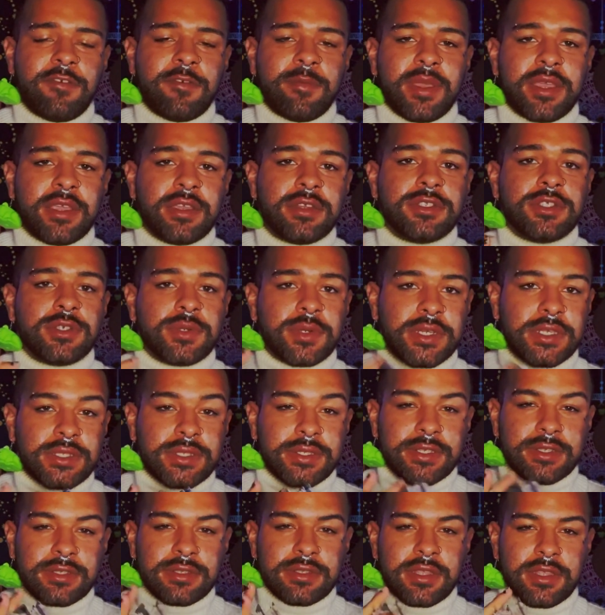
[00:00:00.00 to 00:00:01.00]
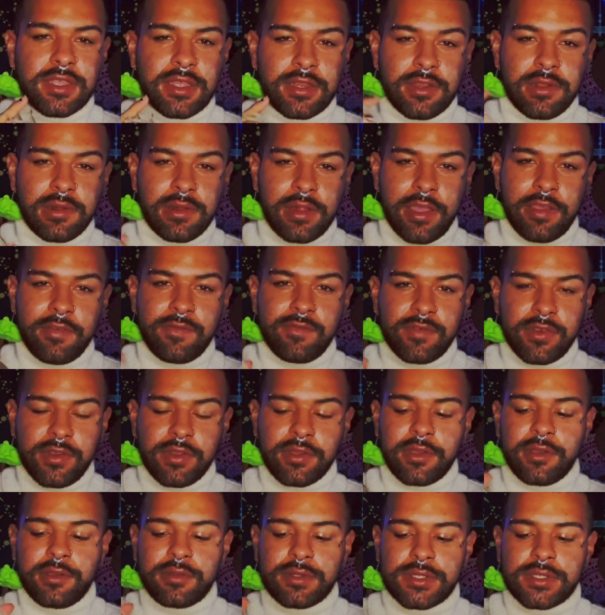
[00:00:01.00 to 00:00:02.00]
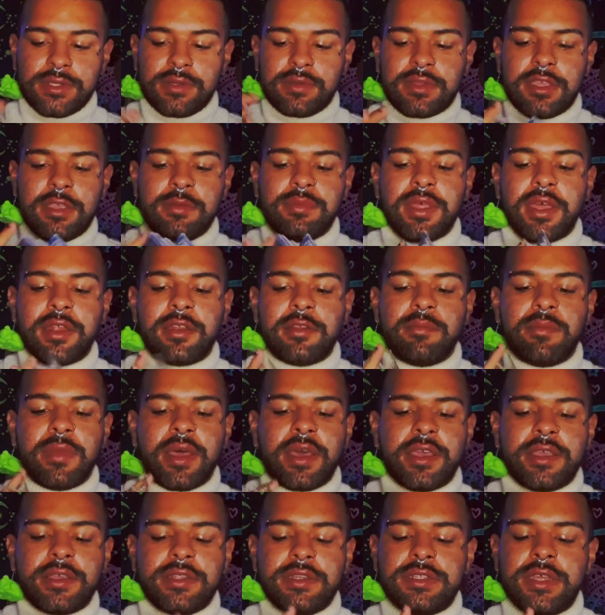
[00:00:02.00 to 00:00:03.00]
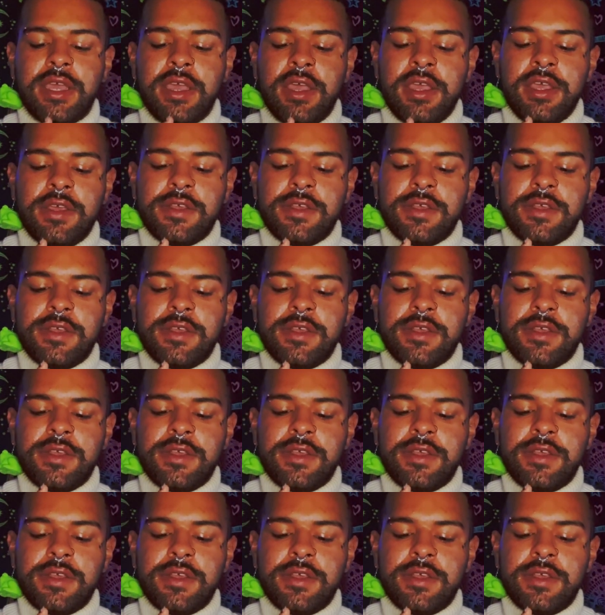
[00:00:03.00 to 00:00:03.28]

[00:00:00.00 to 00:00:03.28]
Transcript: making choices in your life, Virgo. So keep that in mind.